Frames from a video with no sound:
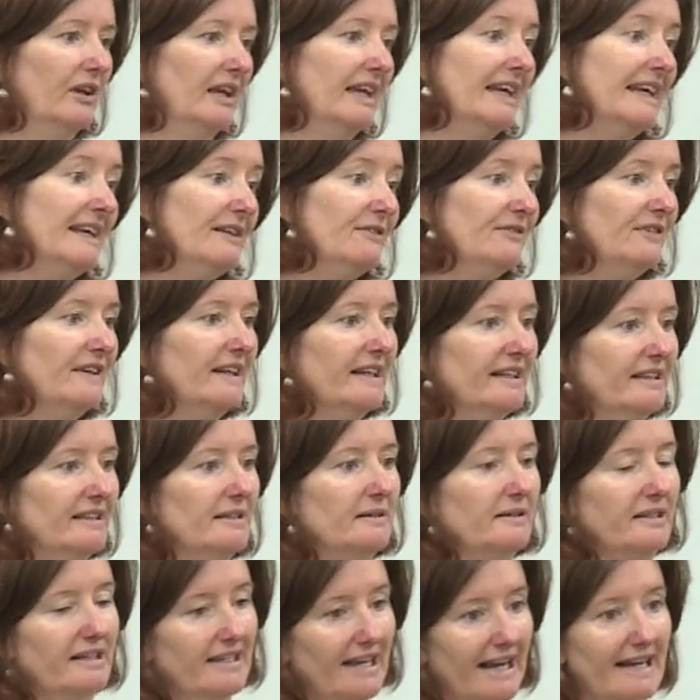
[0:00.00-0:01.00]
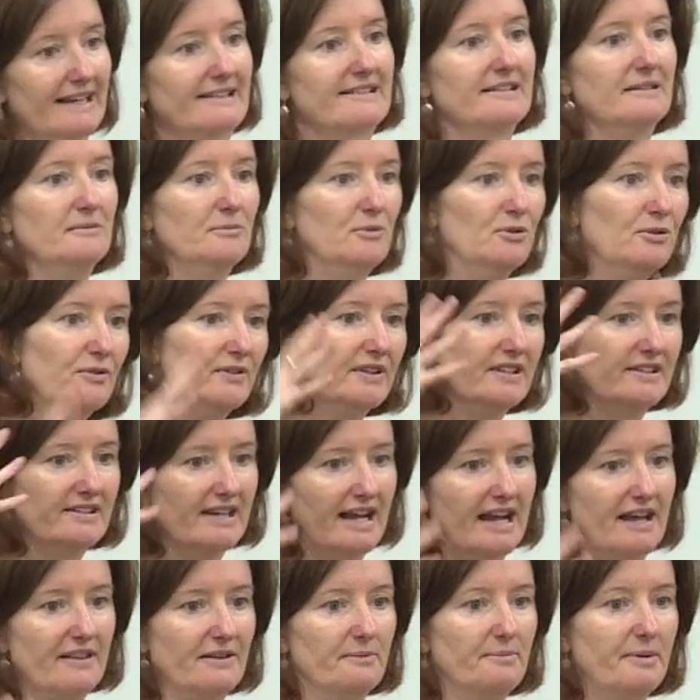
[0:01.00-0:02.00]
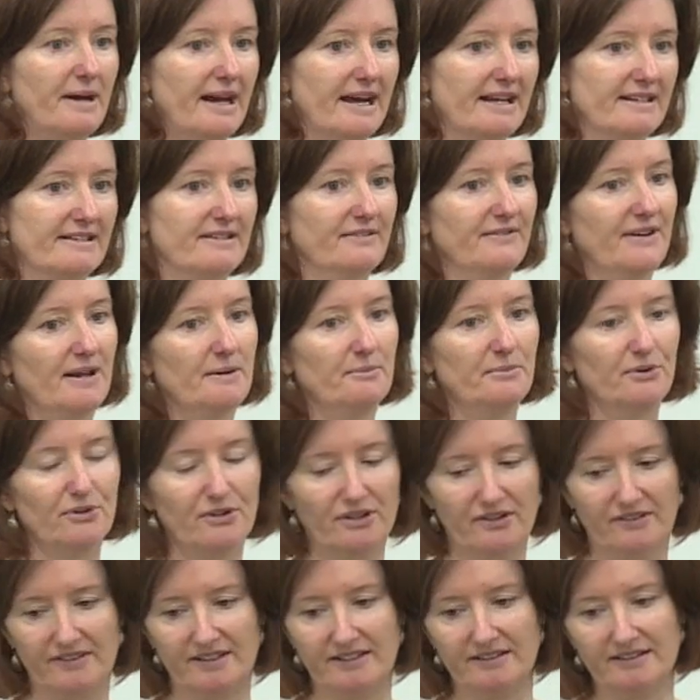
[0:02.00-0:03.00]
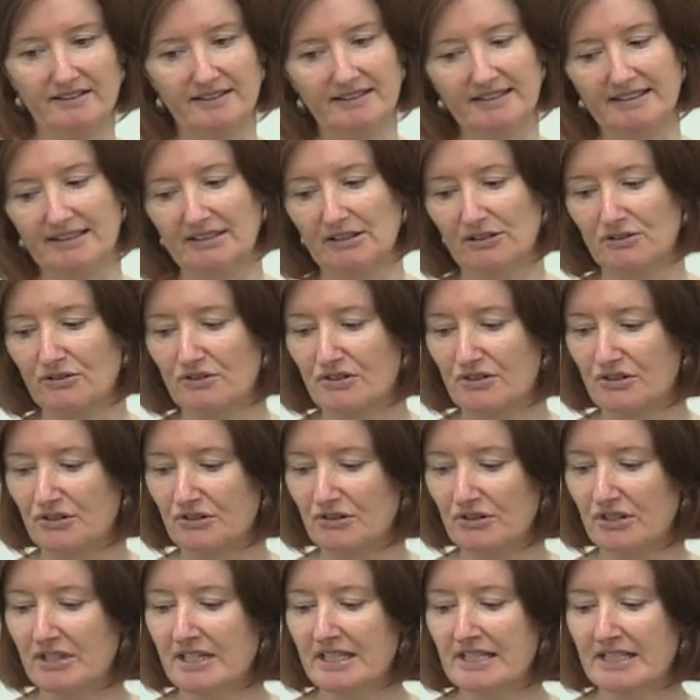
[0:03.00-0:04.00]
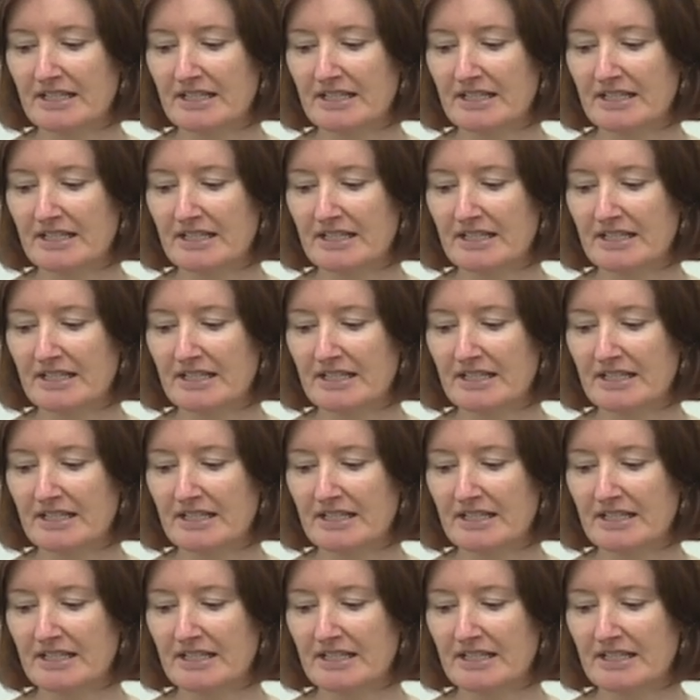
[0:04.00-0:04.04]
leaving the gut and moving to other parts of our body than they're used to.